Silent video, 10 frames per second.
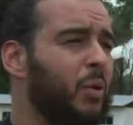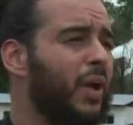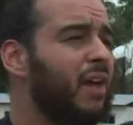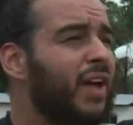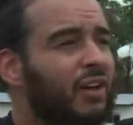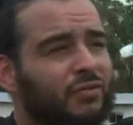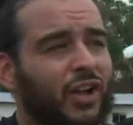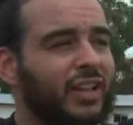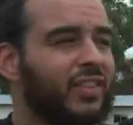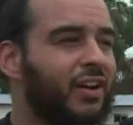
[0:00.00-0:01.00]
mean, we haven't had
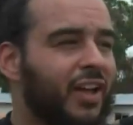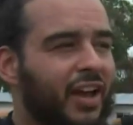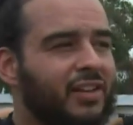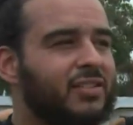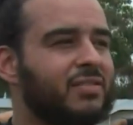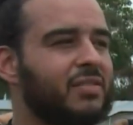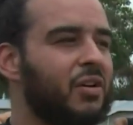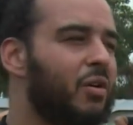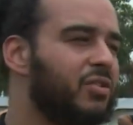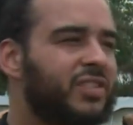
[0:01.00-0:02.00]
flooding there yet, you
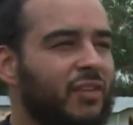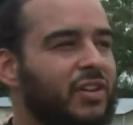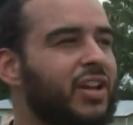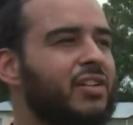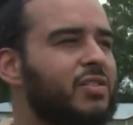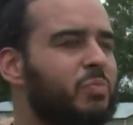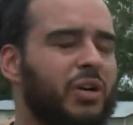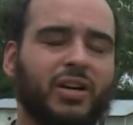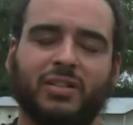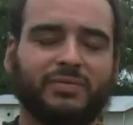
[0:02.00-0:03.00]
know, in seven years,
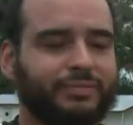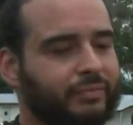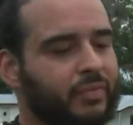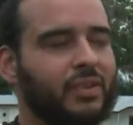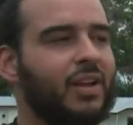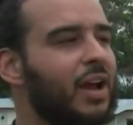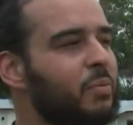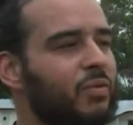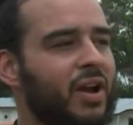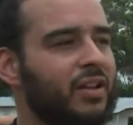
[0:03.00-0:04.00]
but we got to
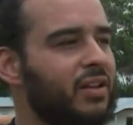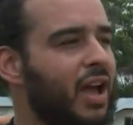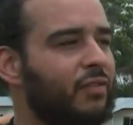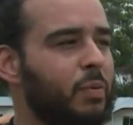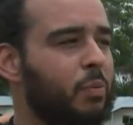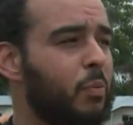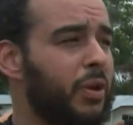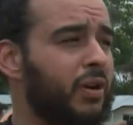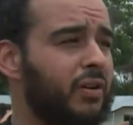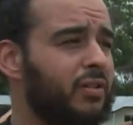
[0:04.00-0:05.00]
be ready, have to be
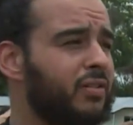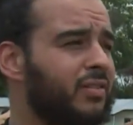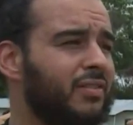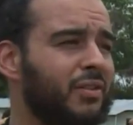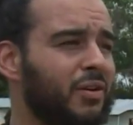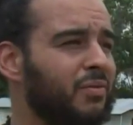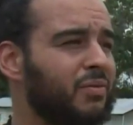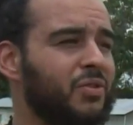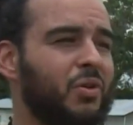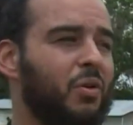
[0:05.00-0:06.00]
prepared, you know,
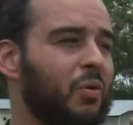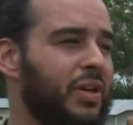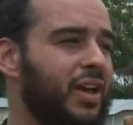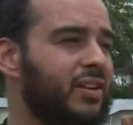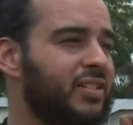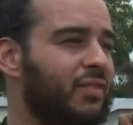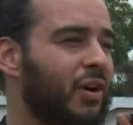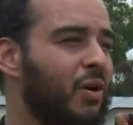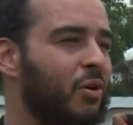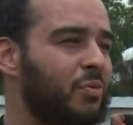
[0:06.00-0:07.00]
doing what we can to save
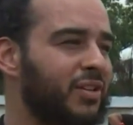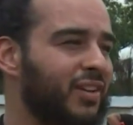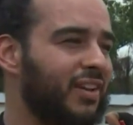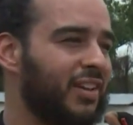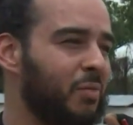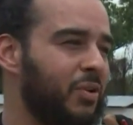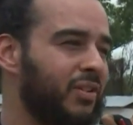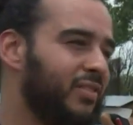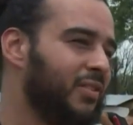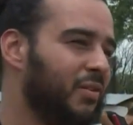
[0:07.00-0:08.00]
our home and, and keep it,
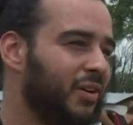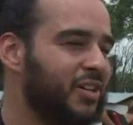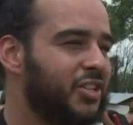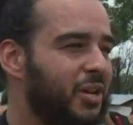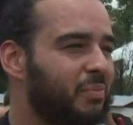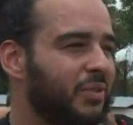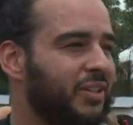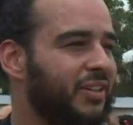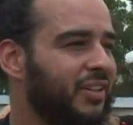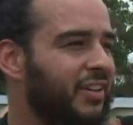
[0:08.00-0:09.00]
you know, in good shape.
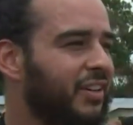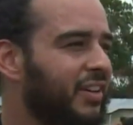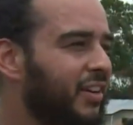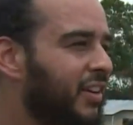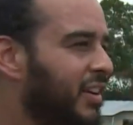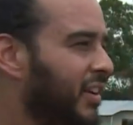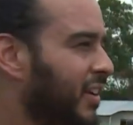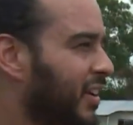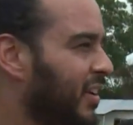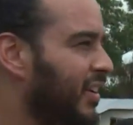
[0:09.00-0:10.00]
A second ago, you were
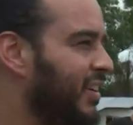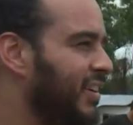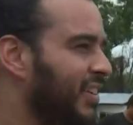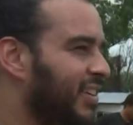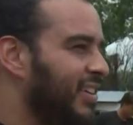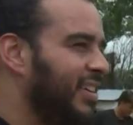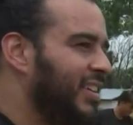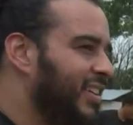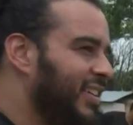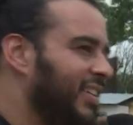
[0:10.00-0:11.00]
joking about how the
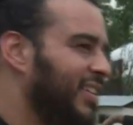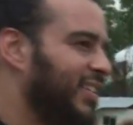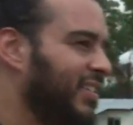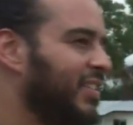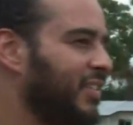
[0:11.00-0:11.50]
weather is right now. Does